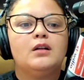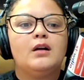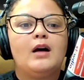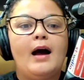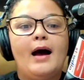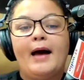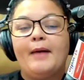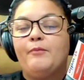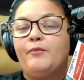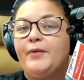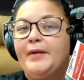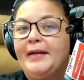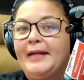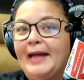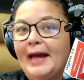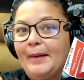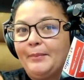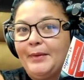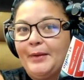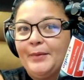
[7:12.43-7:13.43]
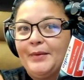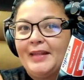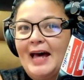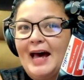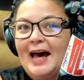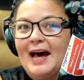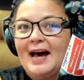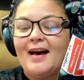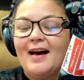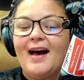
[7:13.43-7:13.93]
I'm really happy with
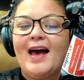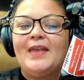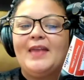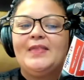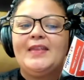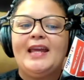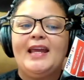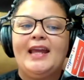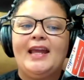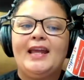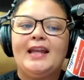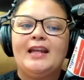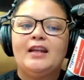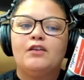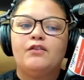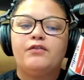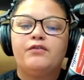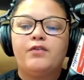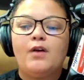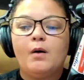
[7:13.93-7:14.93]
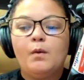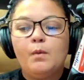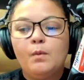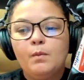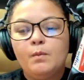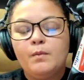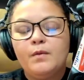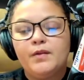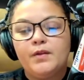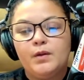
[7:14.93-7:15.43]
that. And then
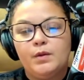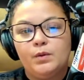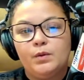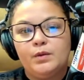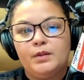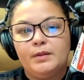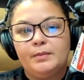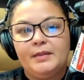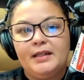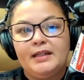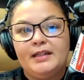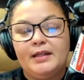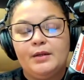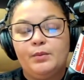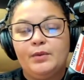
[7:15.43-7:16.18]
from the LORNA Media,